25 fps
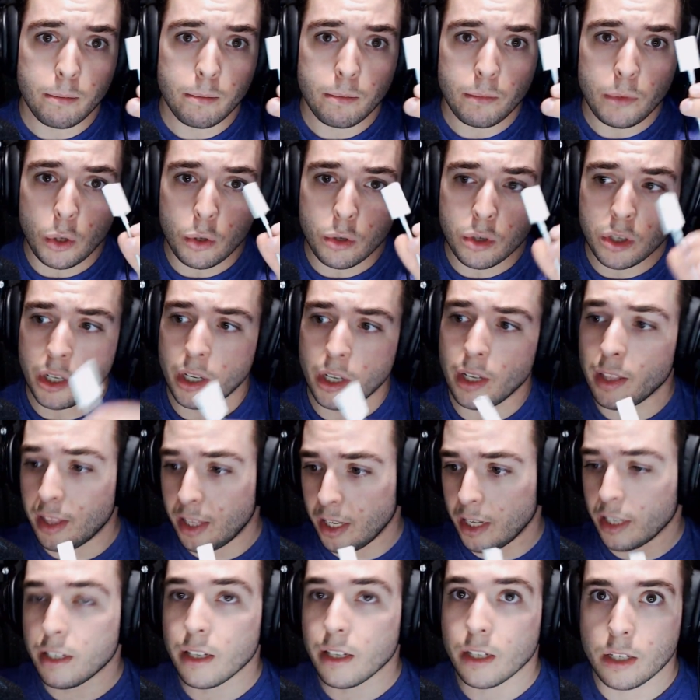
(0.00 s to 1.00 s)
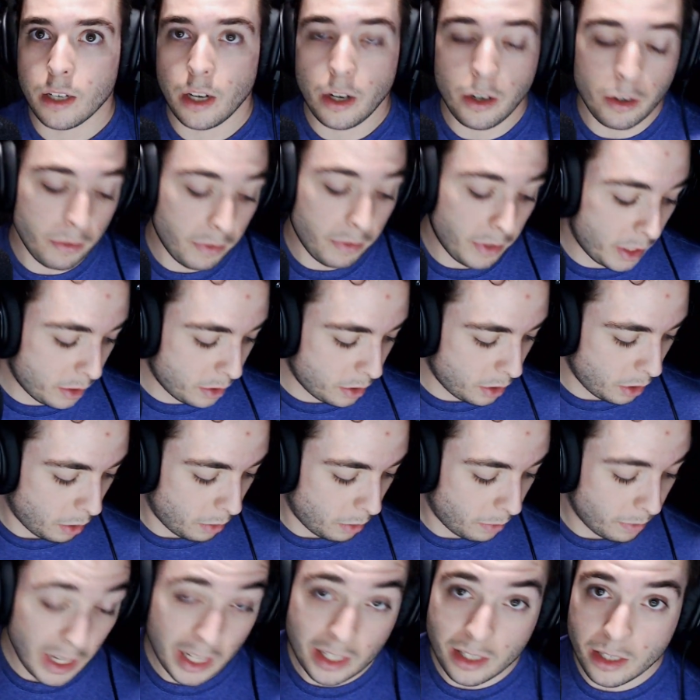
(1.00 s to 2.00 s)
using this as an interface.
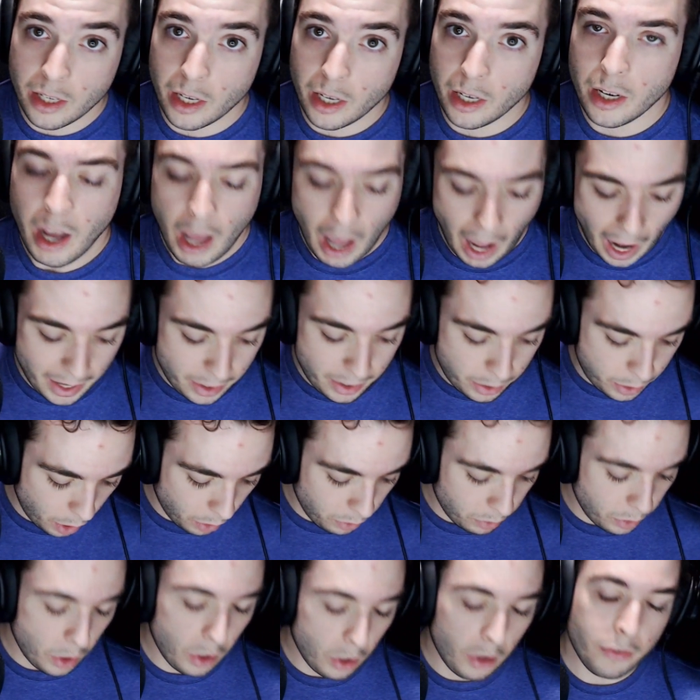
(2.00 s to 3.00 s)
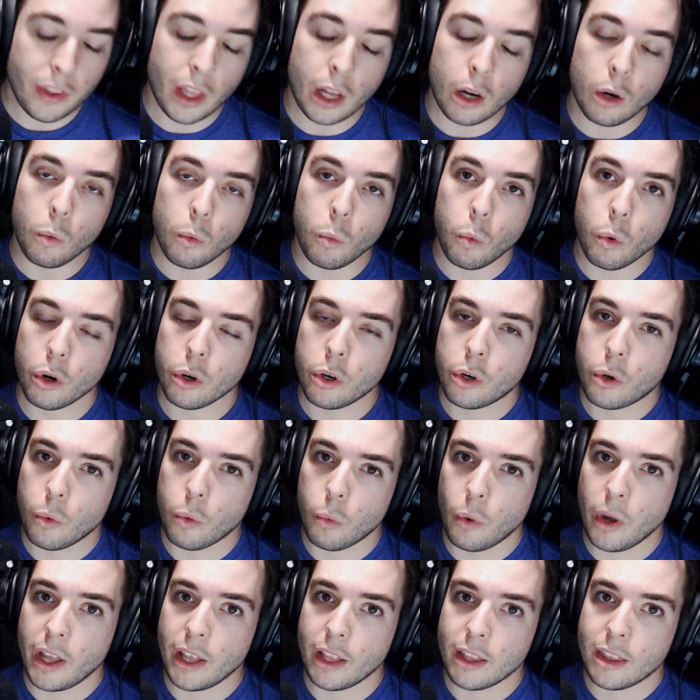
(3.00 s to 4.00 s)
So that's neat. I don't know if that'll work
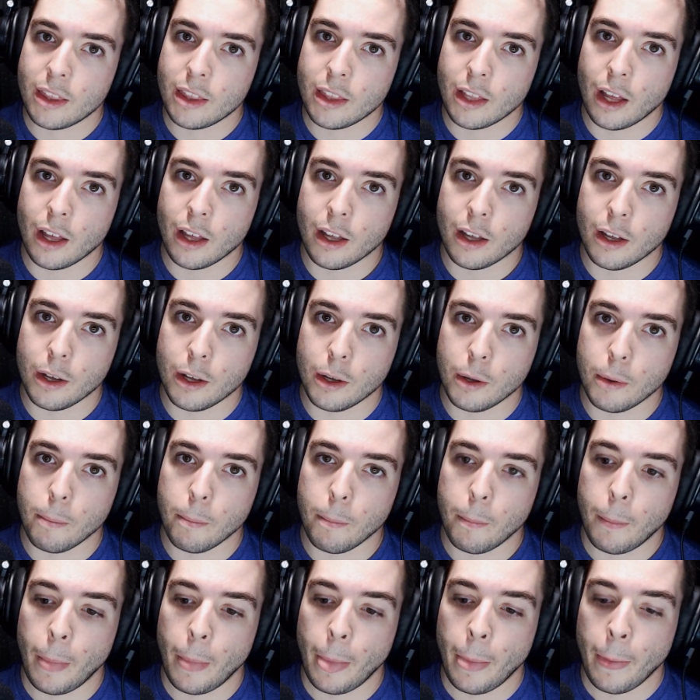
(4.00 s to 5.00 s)
with your